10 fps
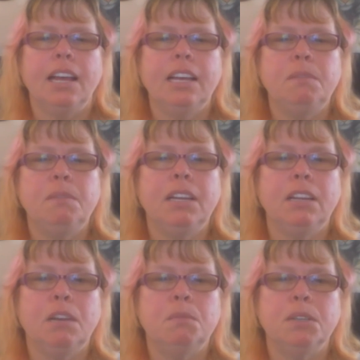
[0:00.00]
I can be a
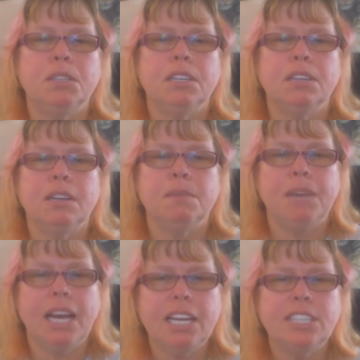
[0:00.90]
lot more
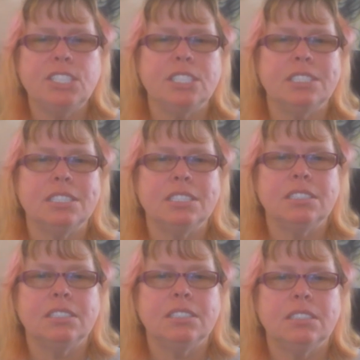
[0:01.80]
compassionate
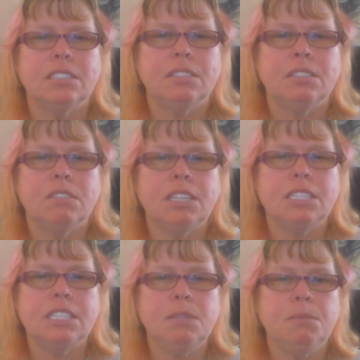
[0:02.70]
when I
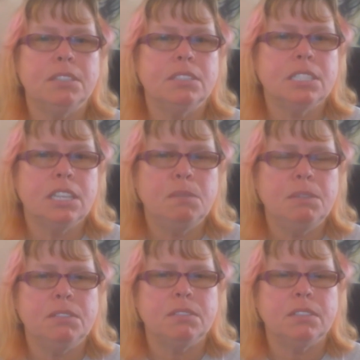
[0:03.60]
see where it's
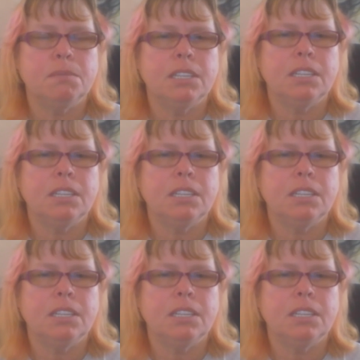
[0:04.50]
coming from.